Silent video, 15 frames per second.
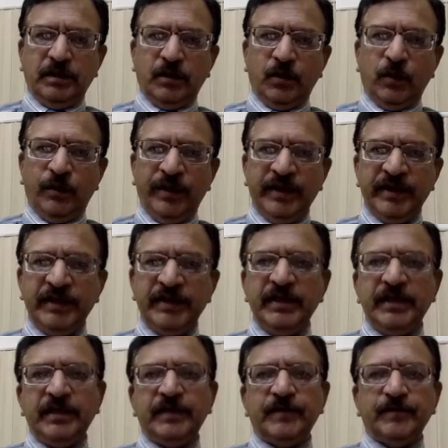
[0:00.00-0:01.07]
a
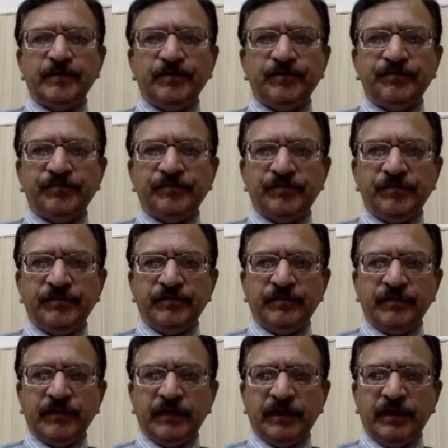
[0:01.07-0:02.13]
very
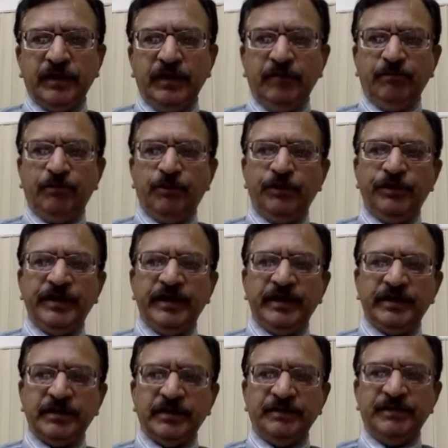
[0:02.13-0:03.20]
important
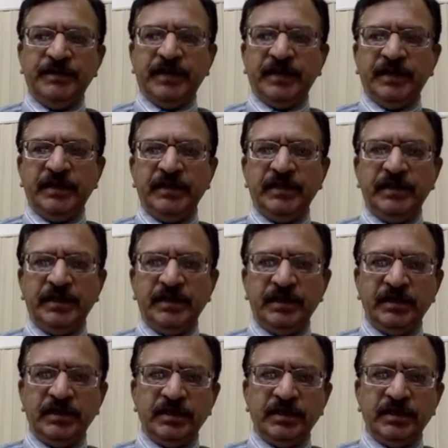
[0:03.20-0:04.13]
subject in the